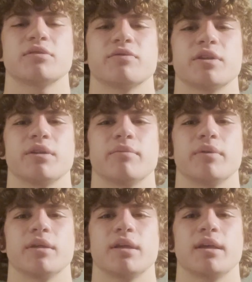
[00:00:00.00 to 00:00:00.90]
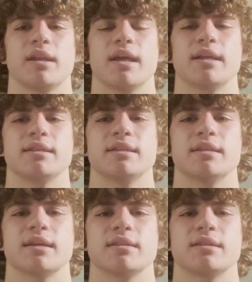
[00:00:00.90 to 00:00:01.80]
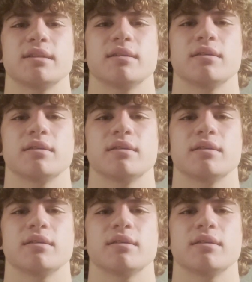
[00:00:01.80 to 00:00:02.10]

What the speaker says: freedom in 1819.